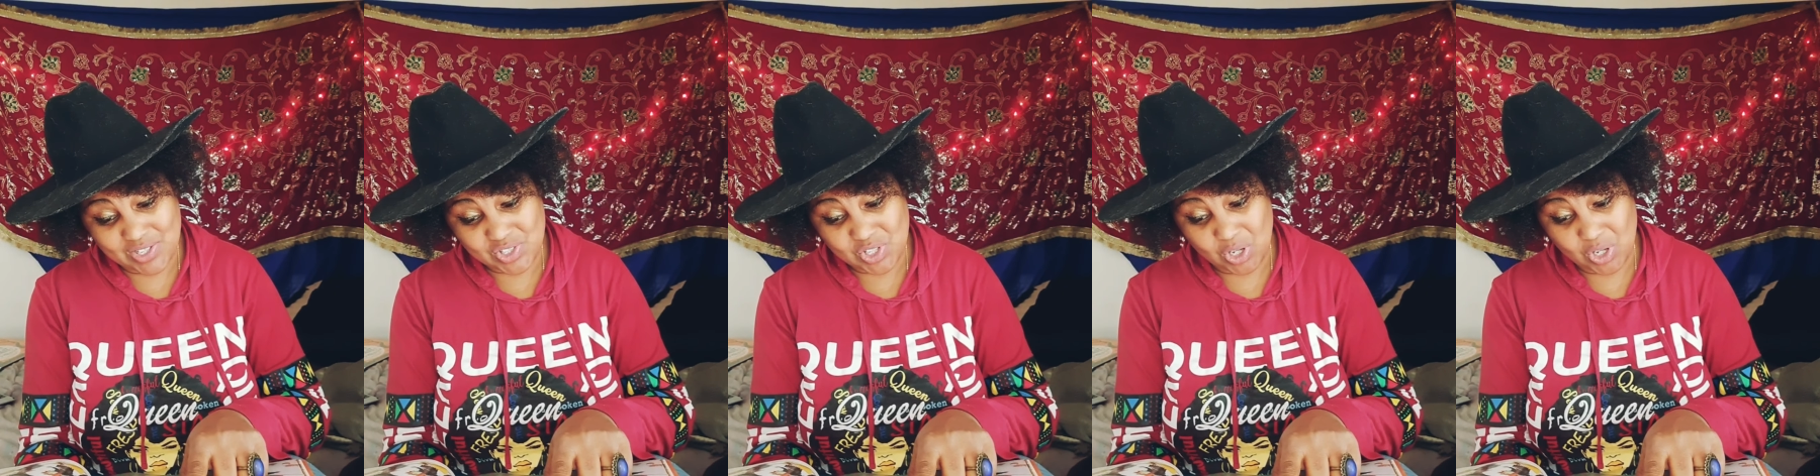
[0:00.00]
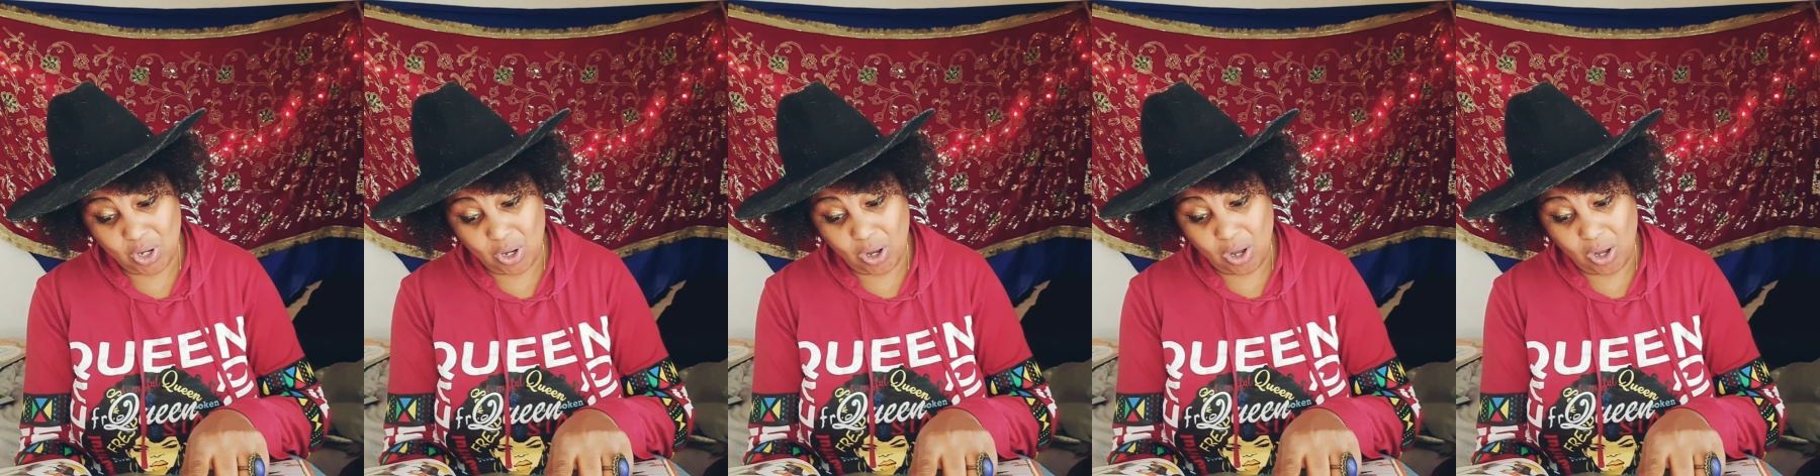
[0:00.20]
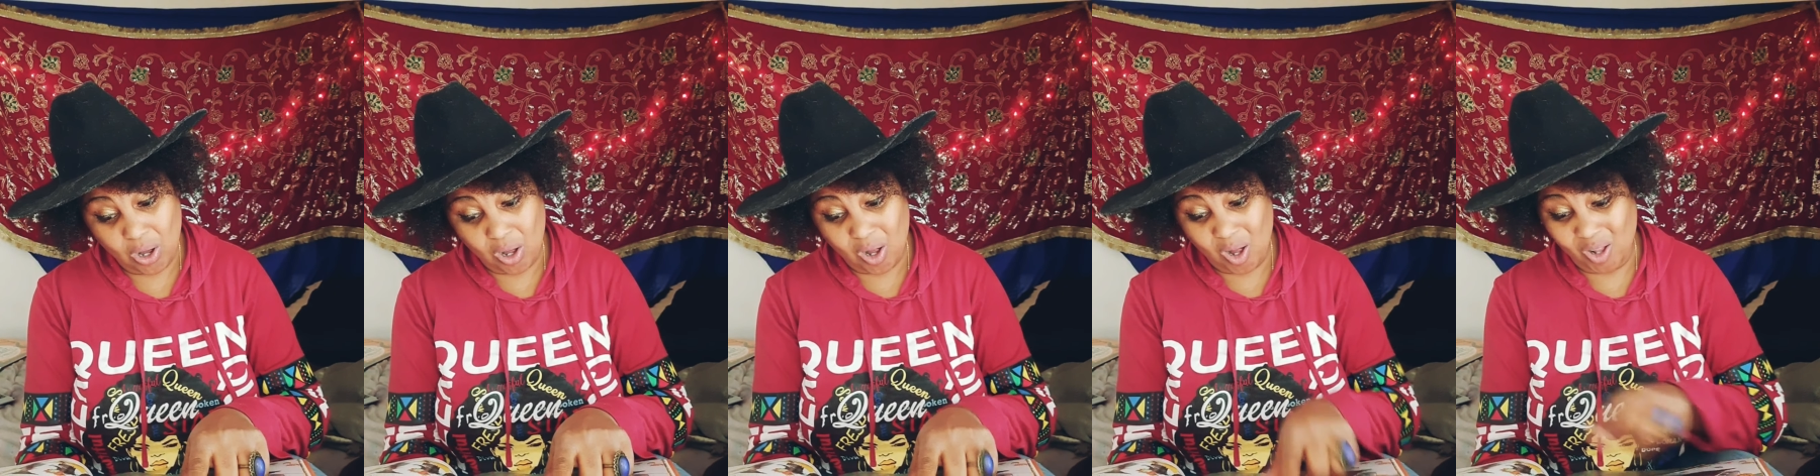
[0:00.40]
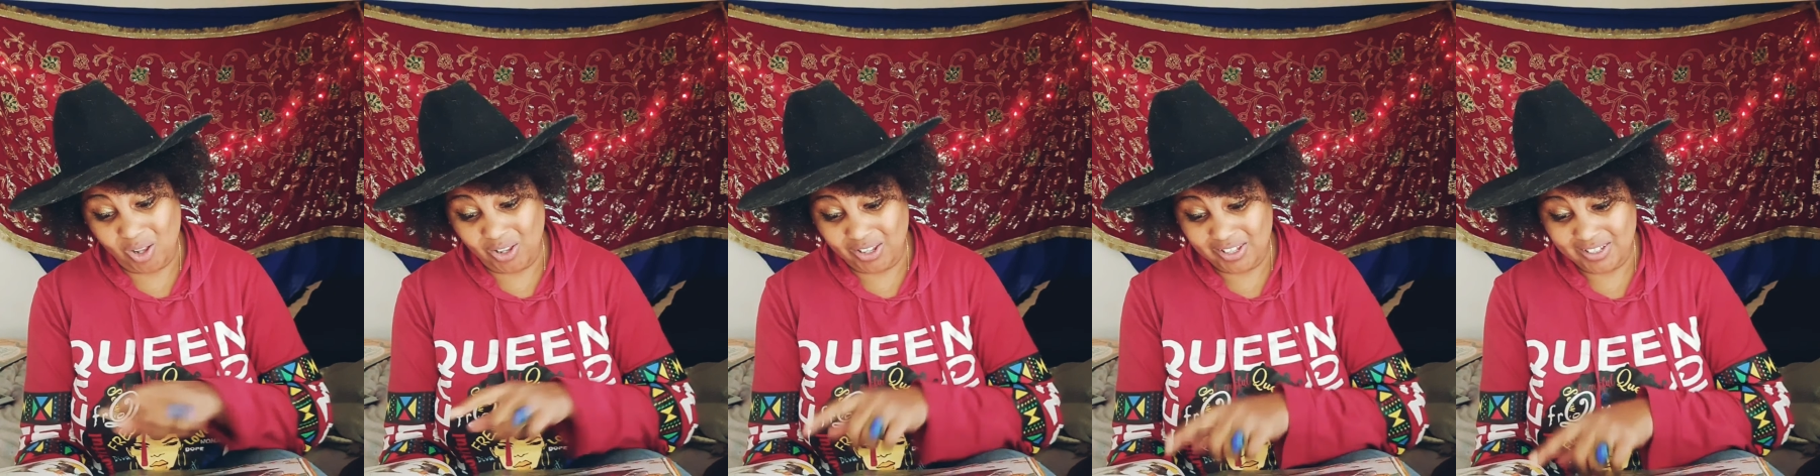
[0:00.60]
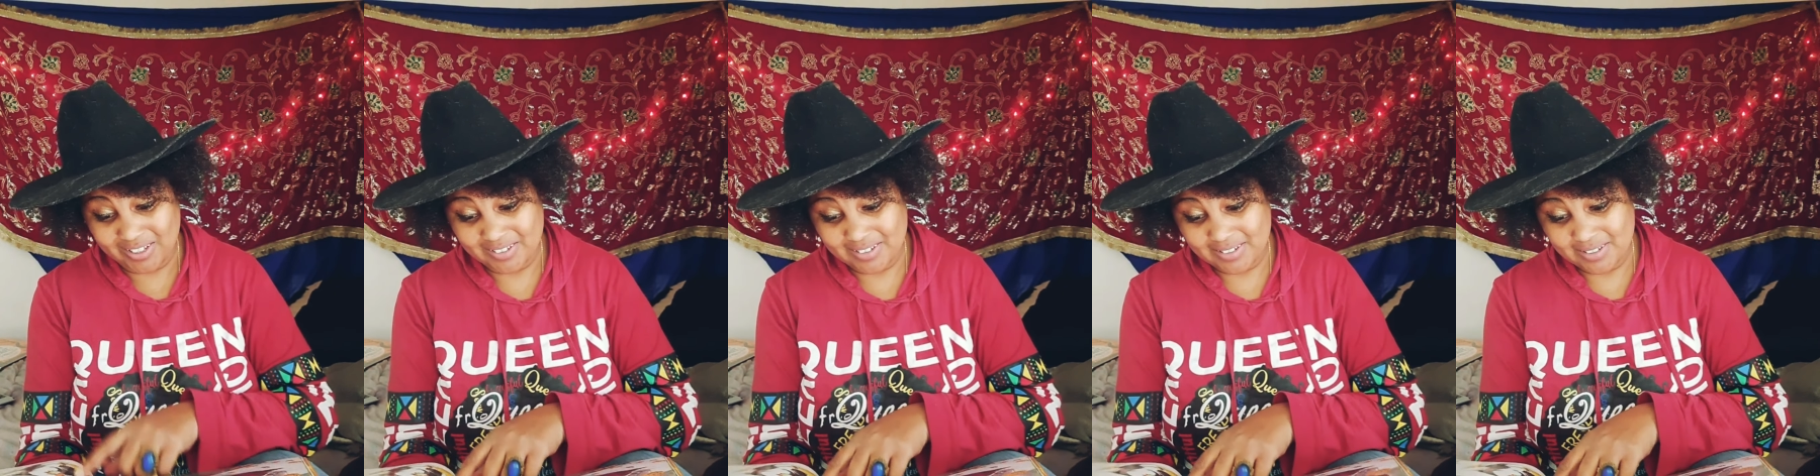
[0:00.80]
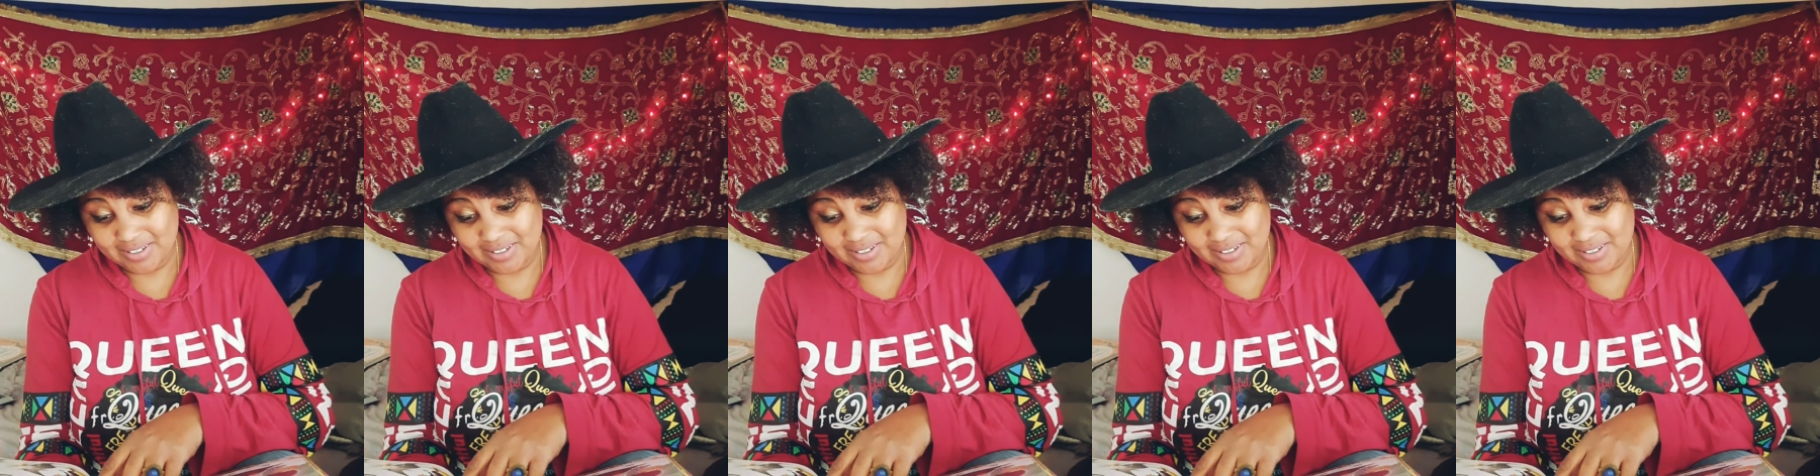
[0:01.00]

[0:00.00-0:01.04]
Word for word: Hall.